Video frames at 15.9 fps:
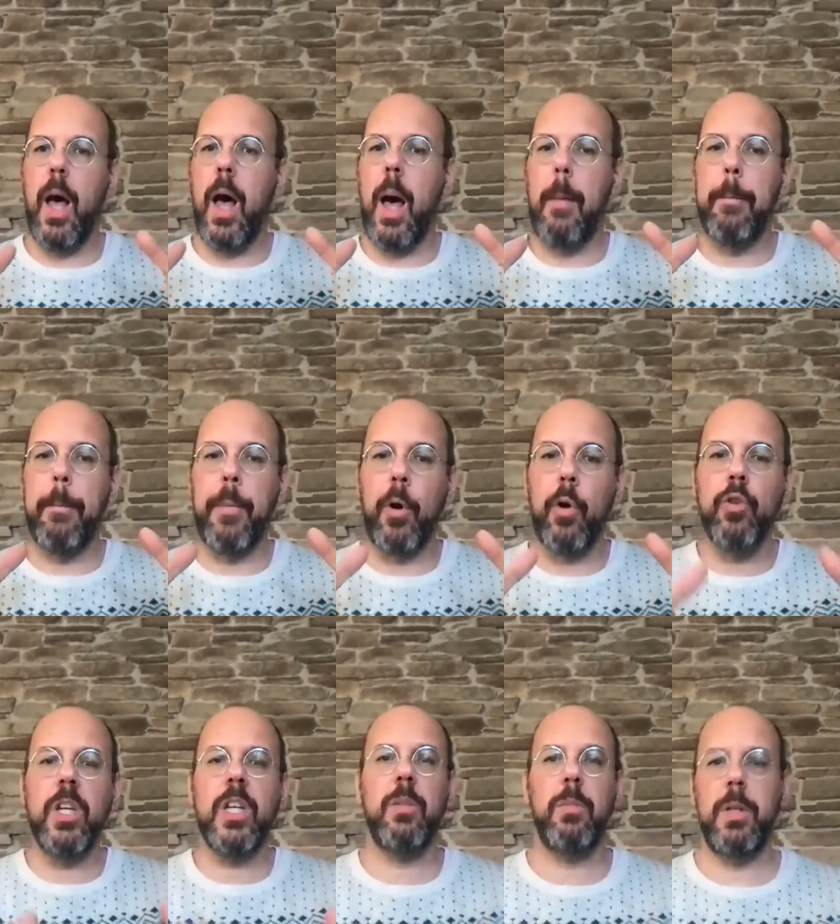a
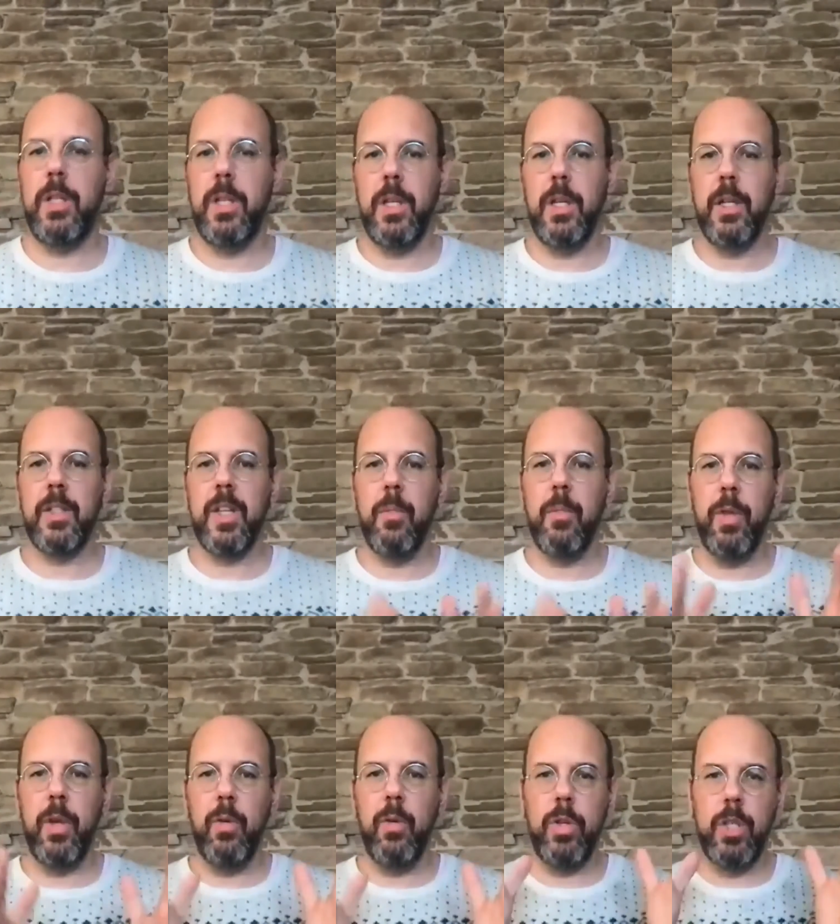project meeting,
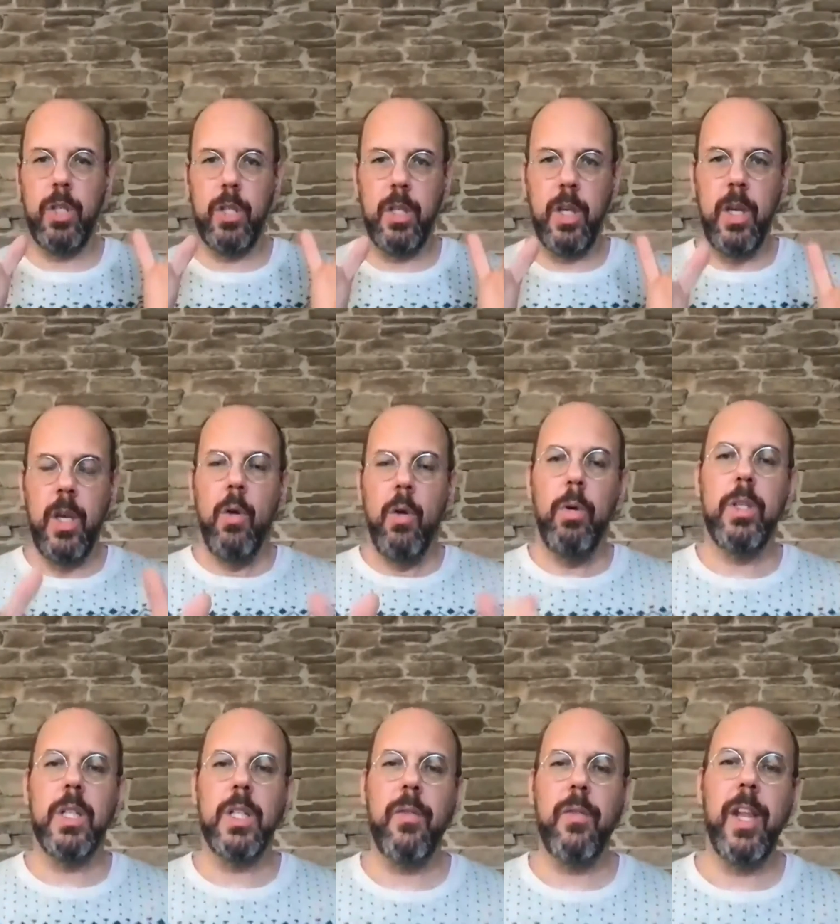something which is
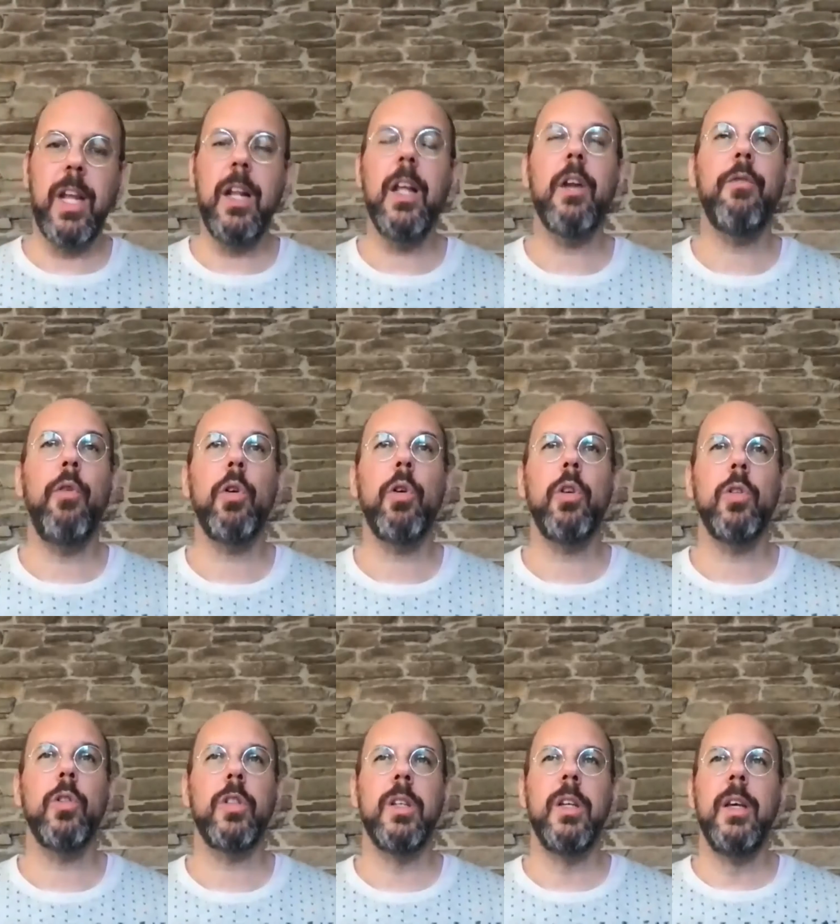a very clear
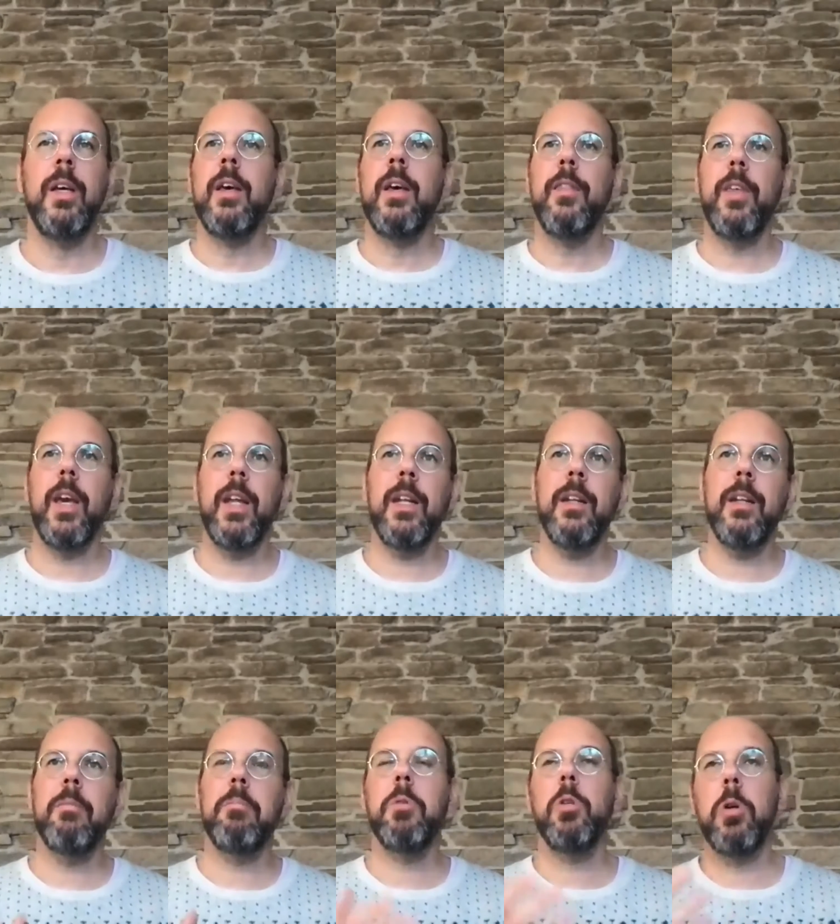focus,
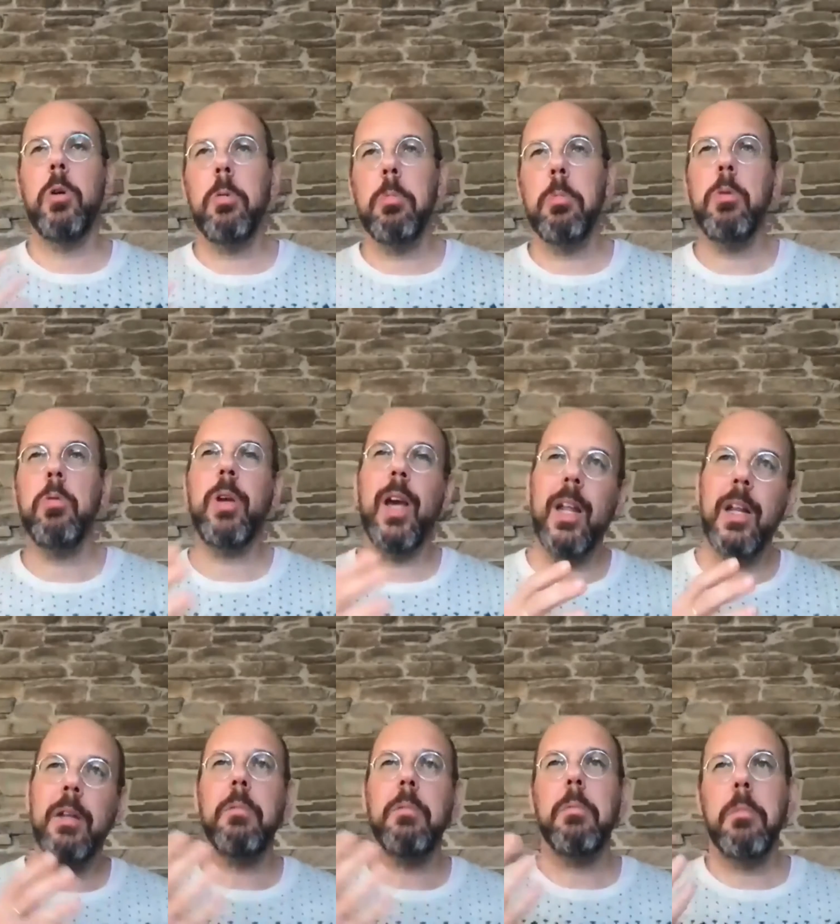then you
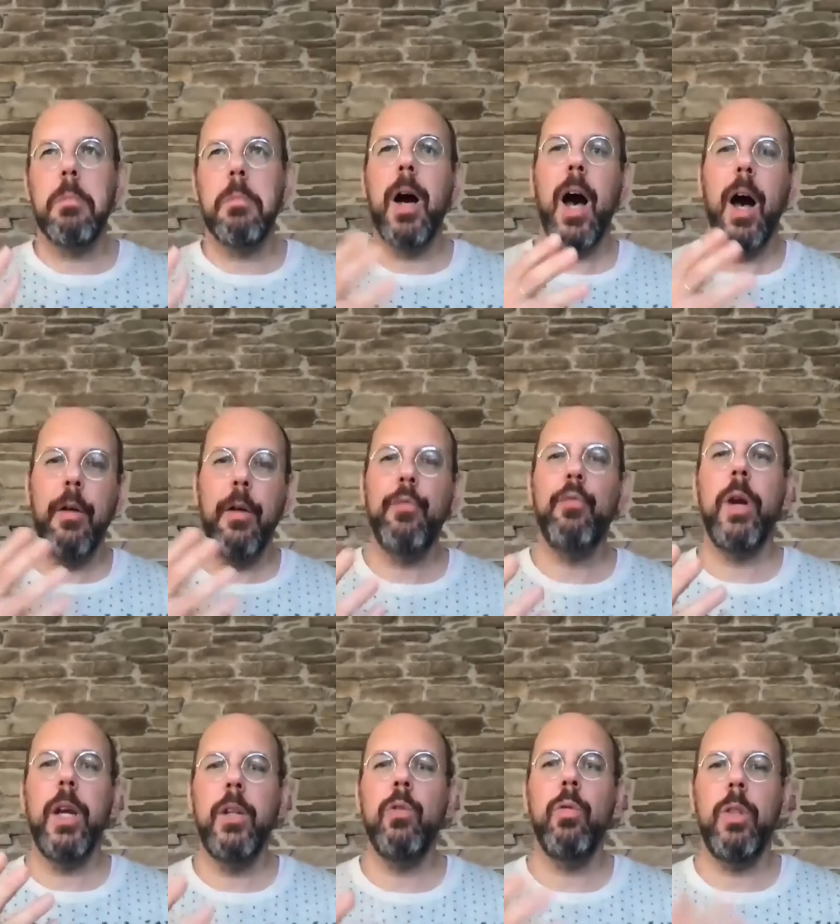can
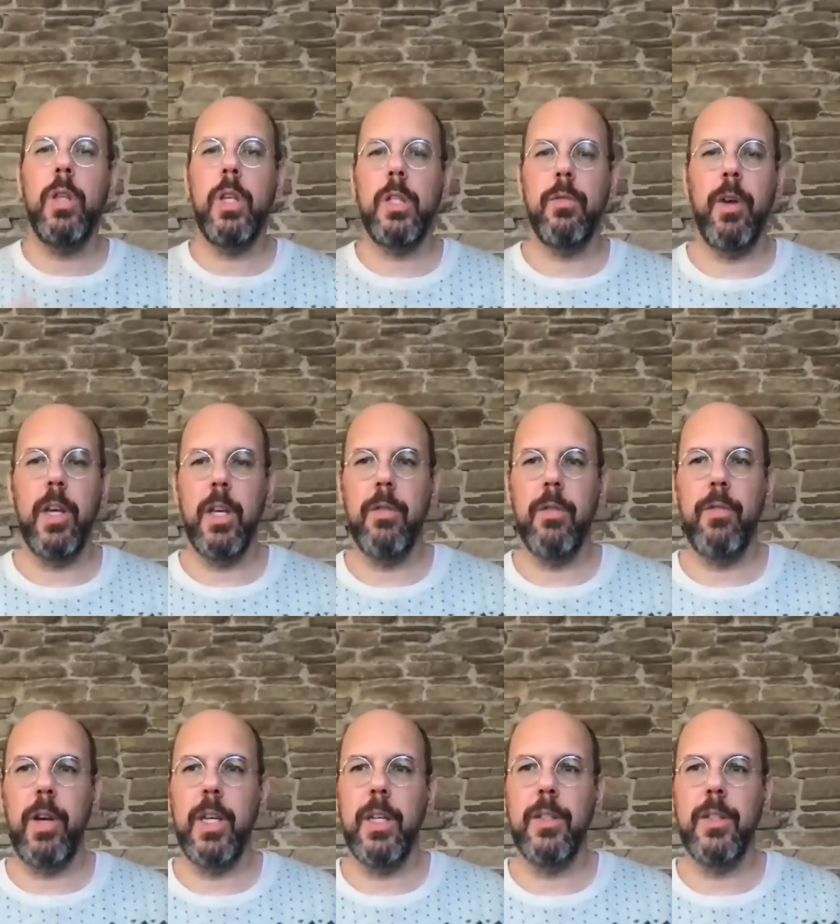halfway do this
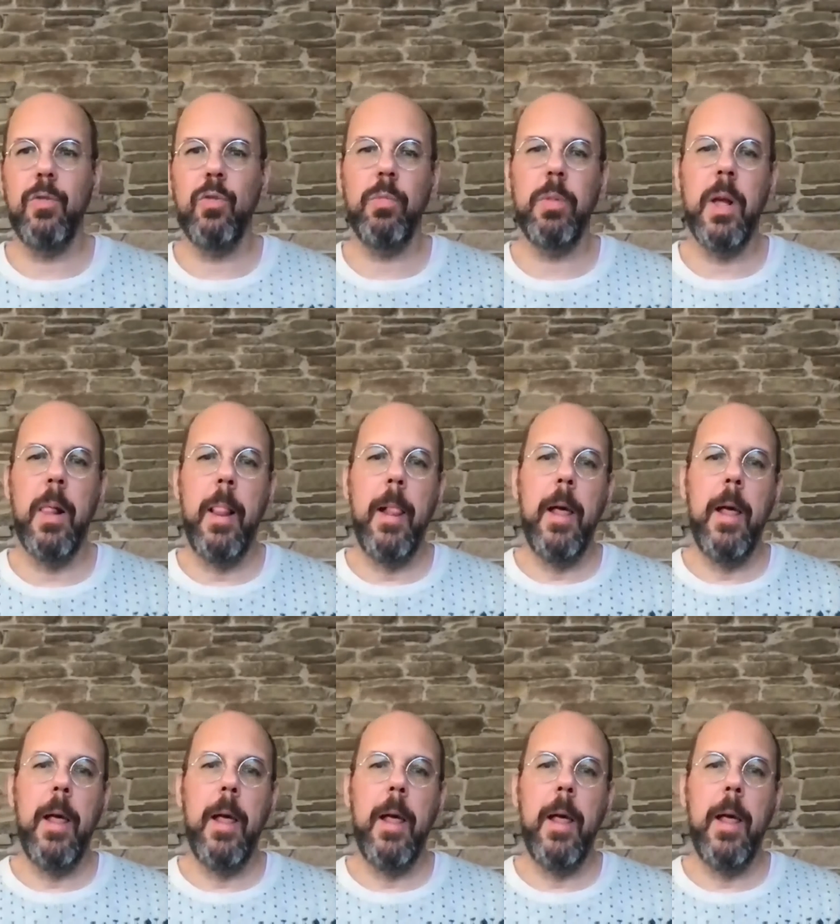via Zoom.